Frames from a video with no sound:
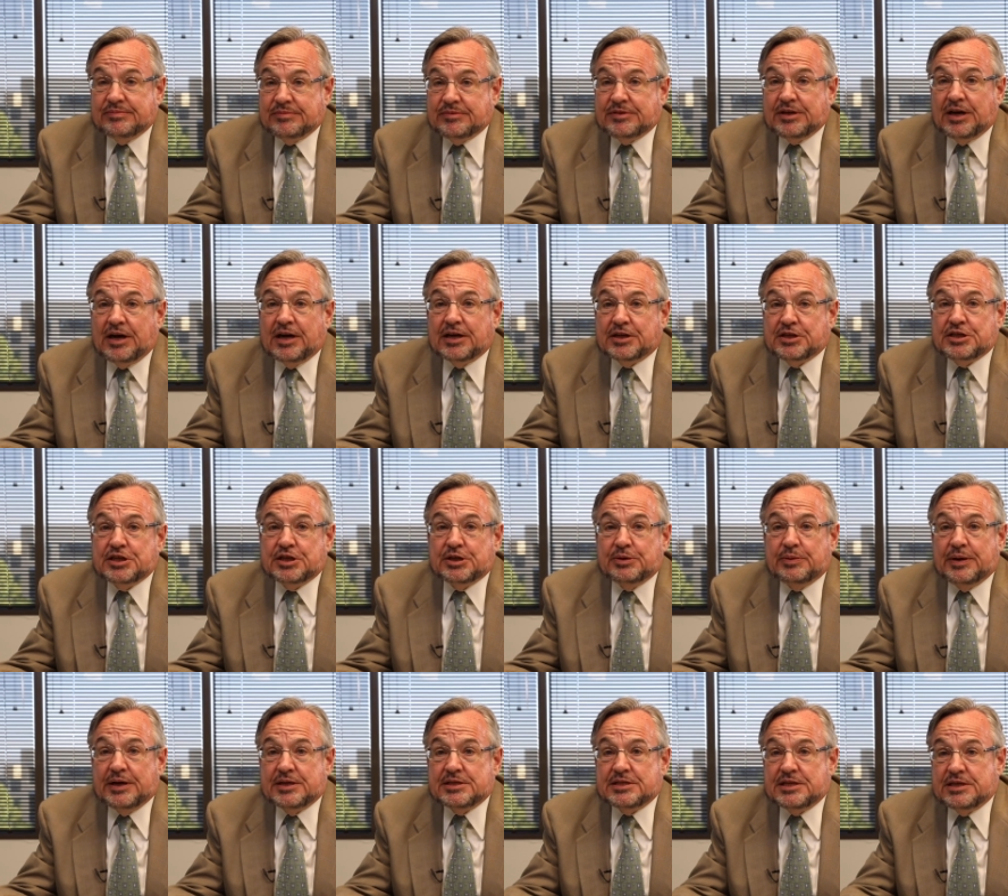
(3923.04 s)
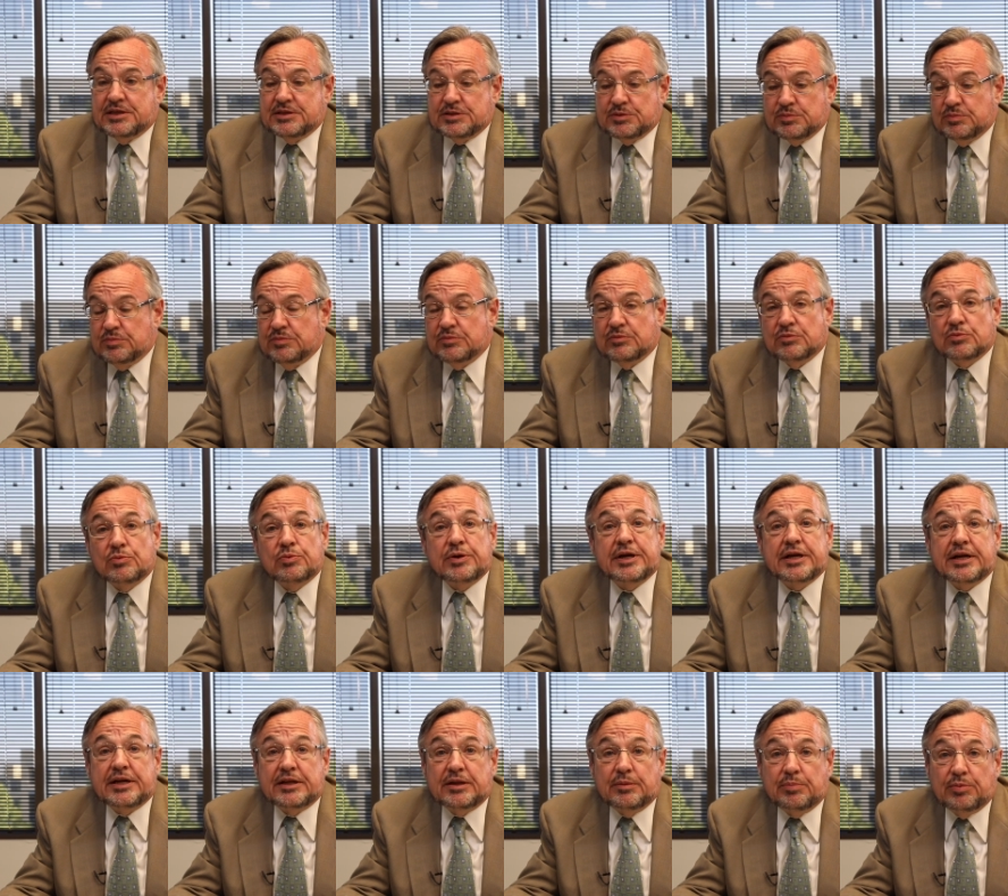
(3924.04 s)
talk to you as he's
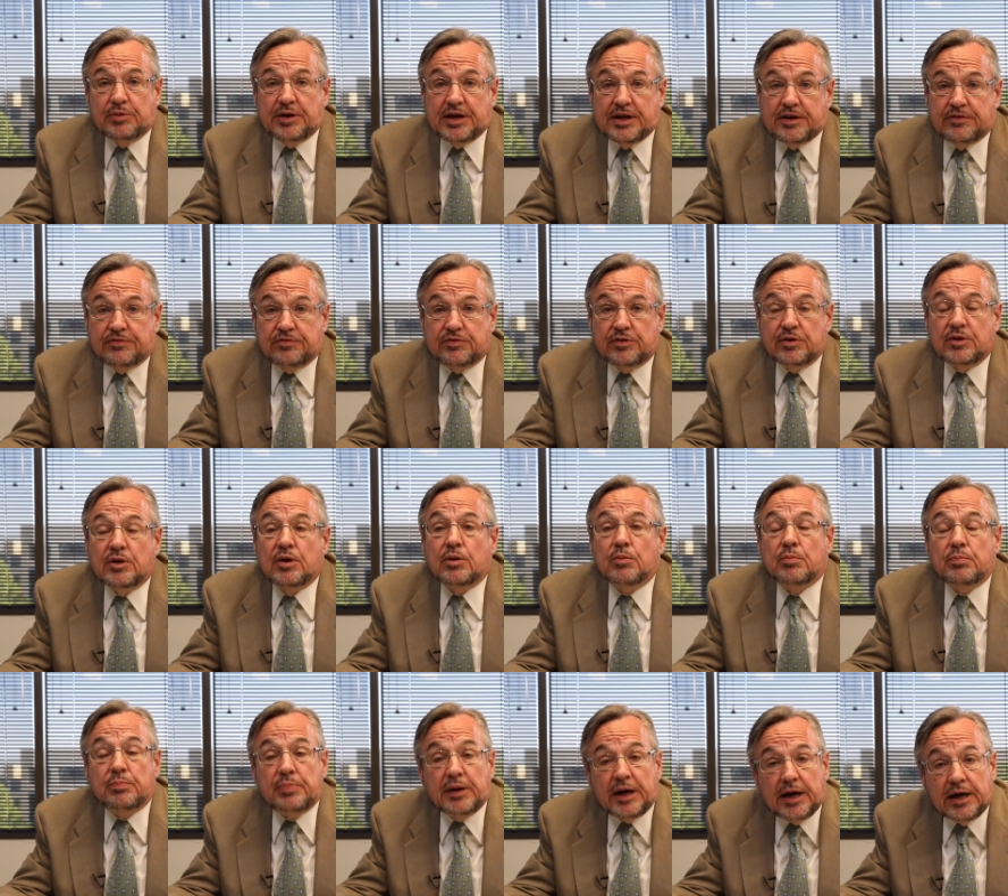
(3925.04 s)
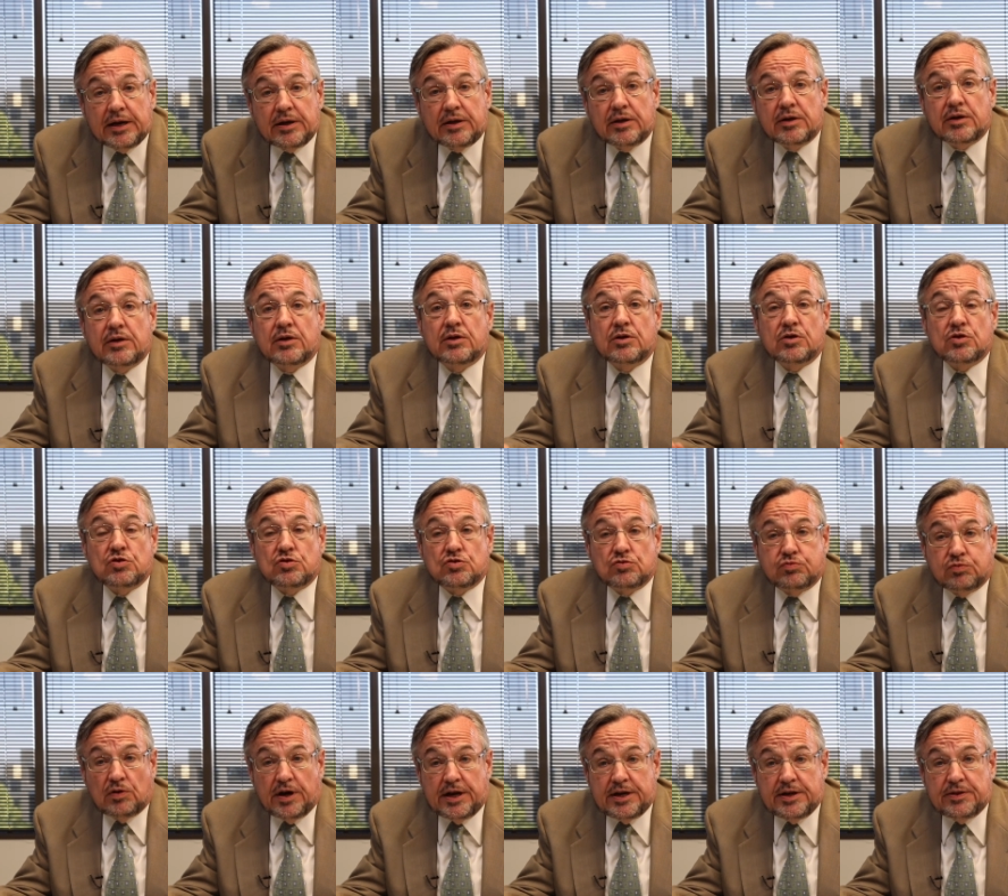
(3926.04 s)
reading the brief. But
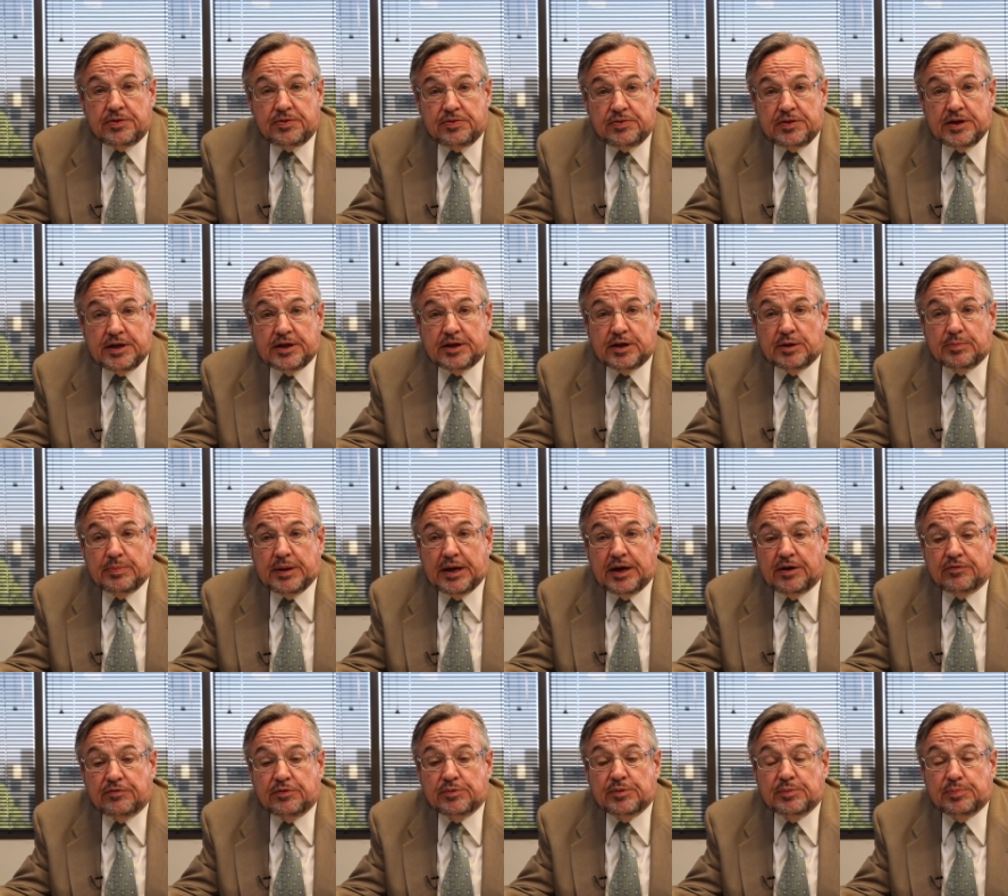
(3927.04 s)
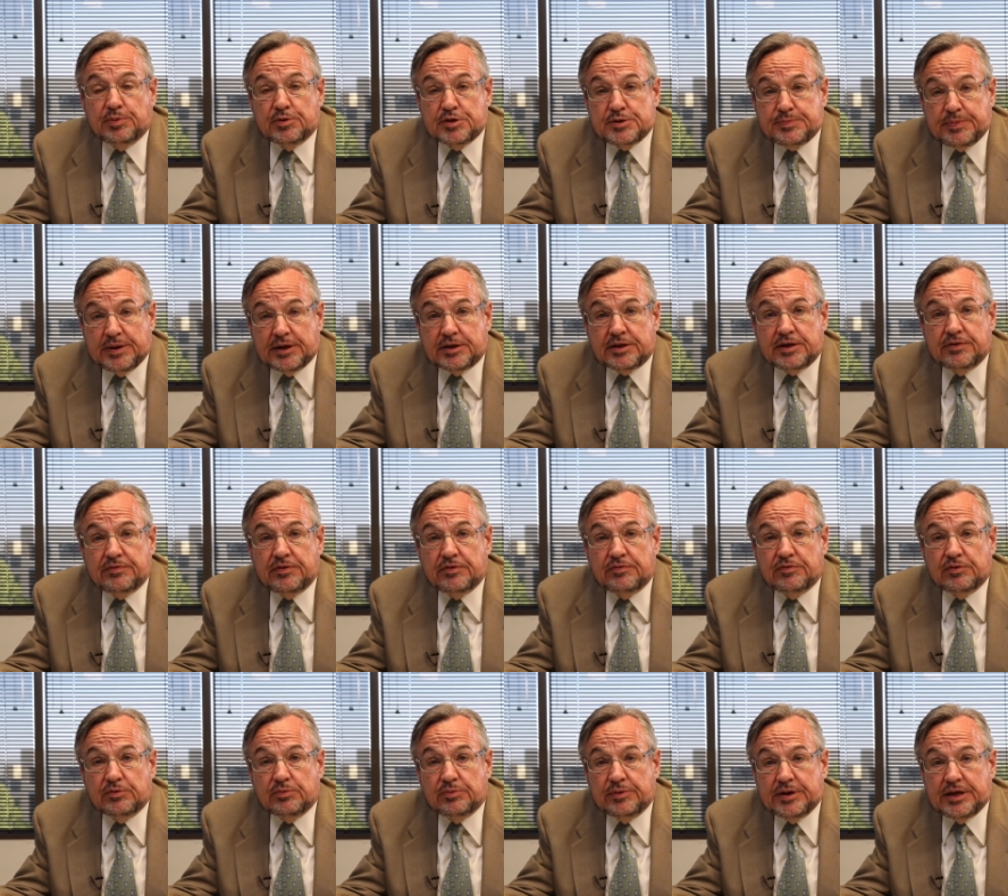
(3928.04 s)
try to think about, from the perspective
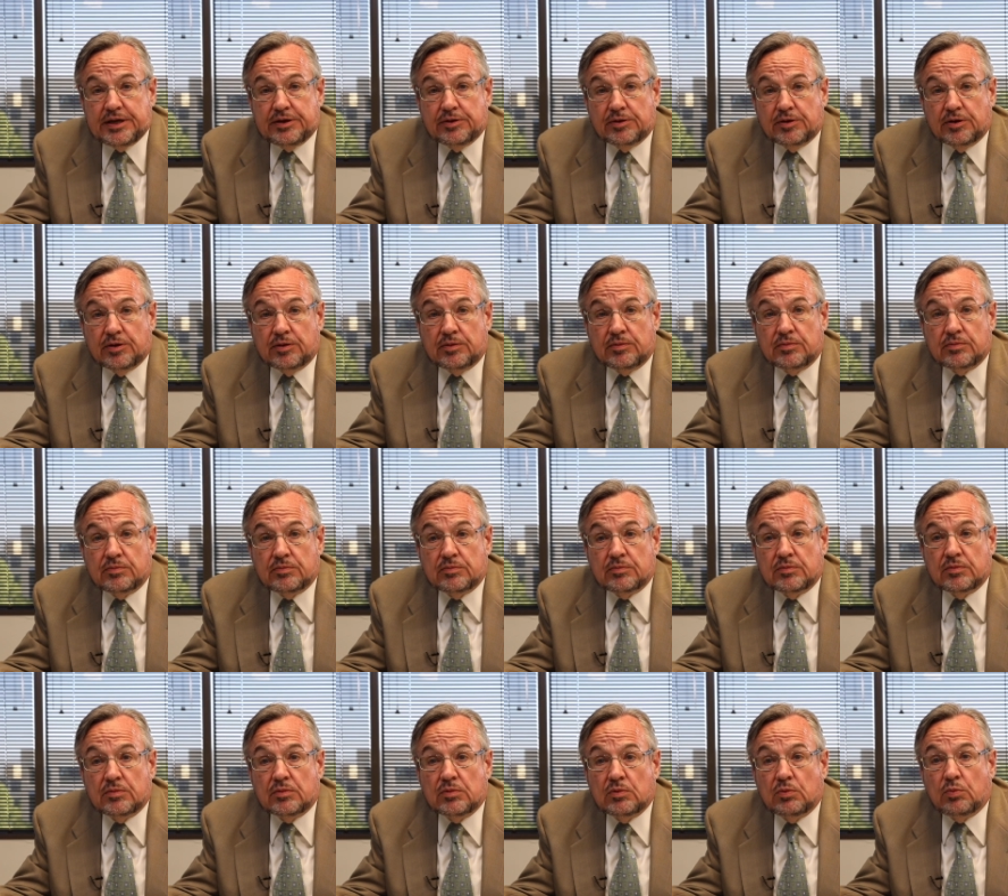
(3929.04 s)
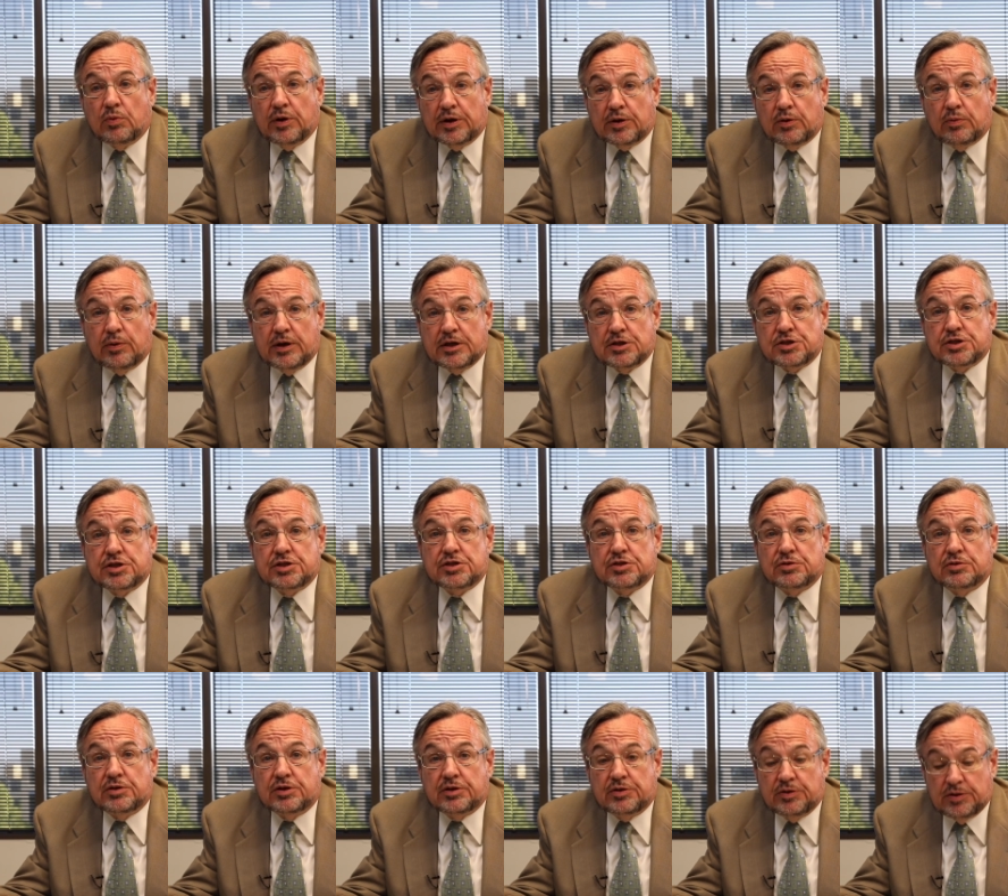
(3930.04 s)
of a reader, what questions
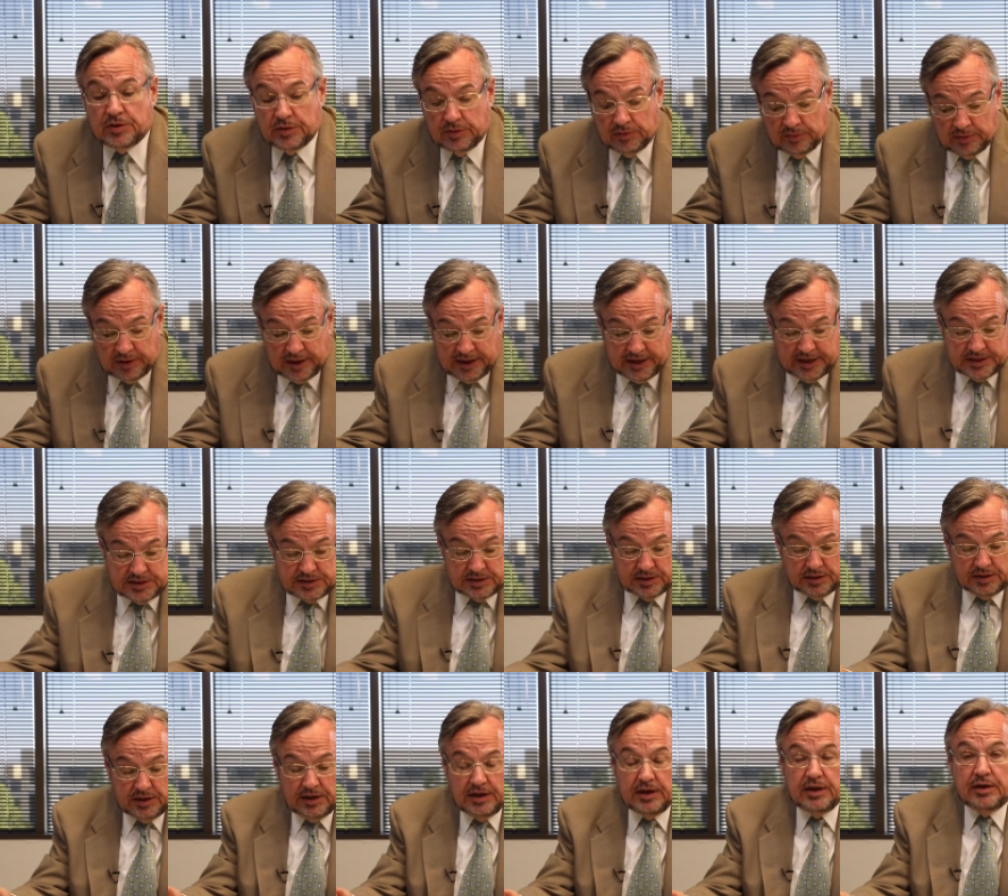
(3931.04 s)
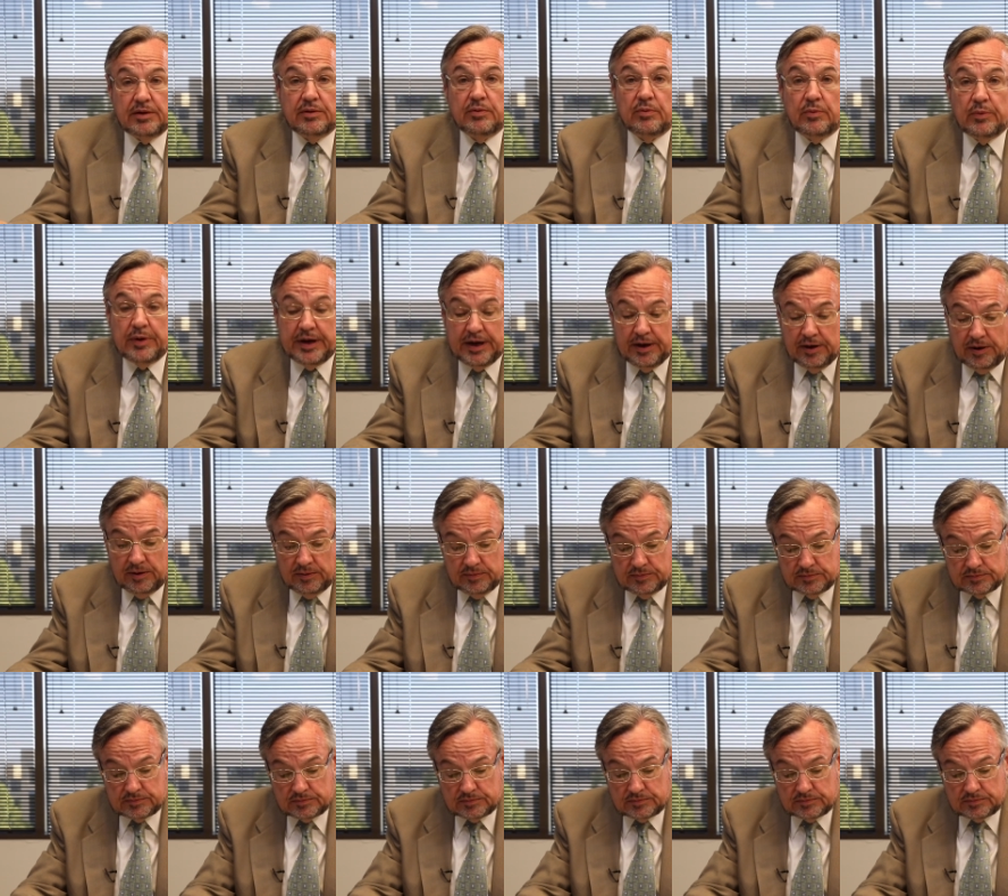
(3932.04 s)
are going to arise where.